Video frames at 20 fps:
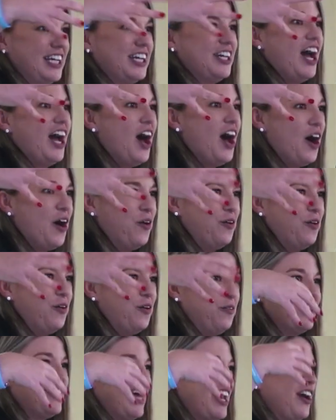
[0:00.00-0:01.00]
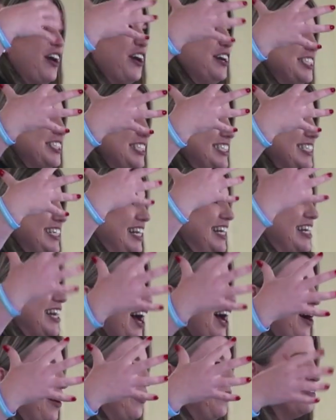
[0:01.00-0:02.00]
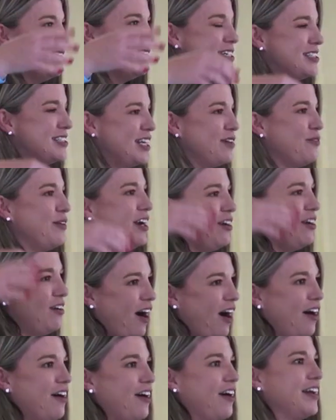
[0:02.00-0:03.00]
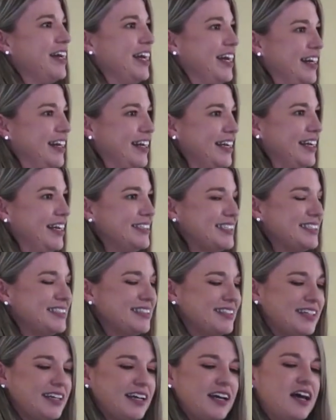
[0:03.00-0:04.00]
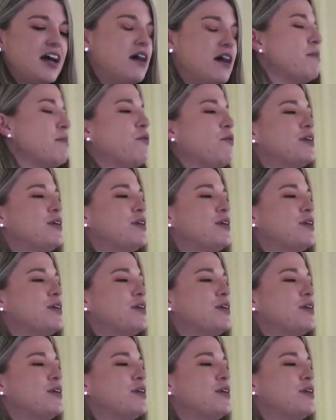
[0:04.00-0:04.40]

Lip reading: go, and we get that urgency to go so we don't hurt our kidneys. But when